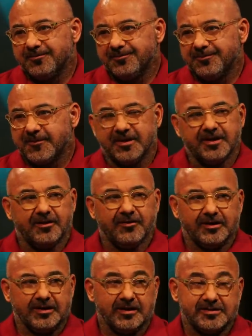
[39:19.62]
Yeah. You know,
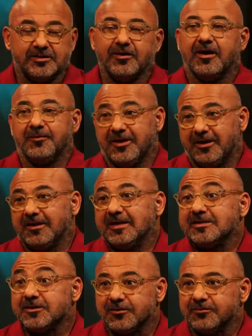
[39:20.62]
unless you, I mean,
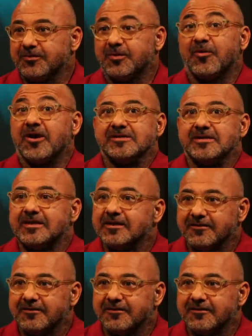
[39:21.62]
unless you're the president.